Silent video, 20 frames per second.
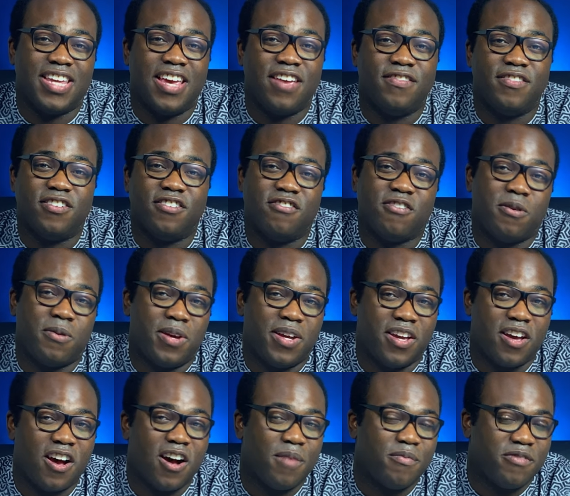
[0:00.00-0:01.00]
ever-growing
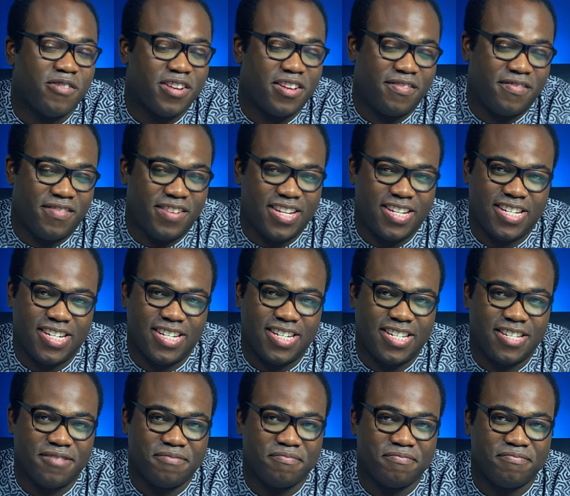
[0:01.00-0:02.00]
armoury of
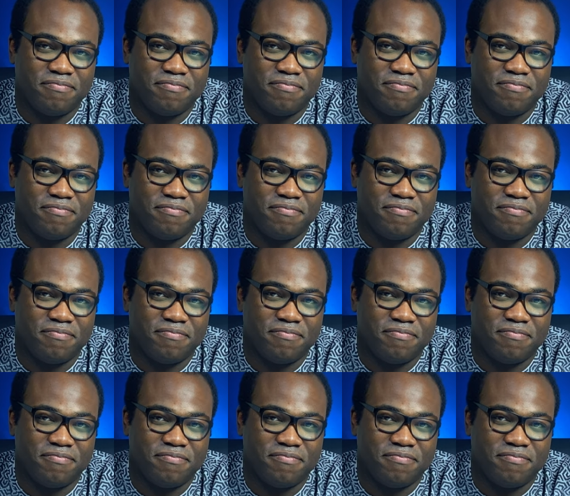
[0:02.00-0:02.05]
features.